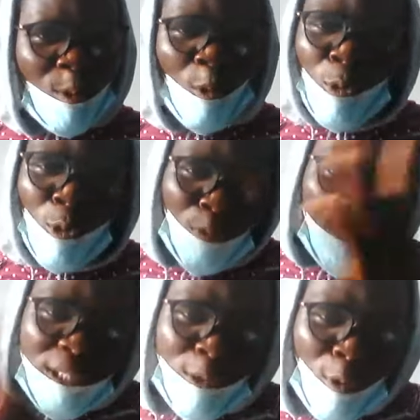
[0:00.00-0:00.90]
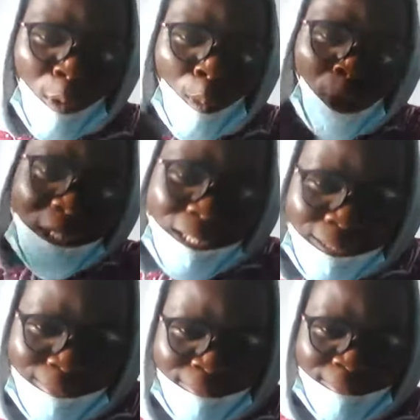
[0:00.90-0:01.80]

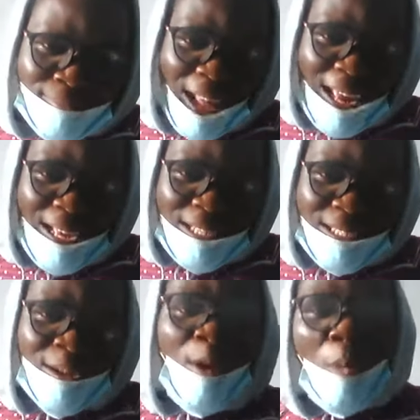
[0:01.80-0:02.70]
Are you getting?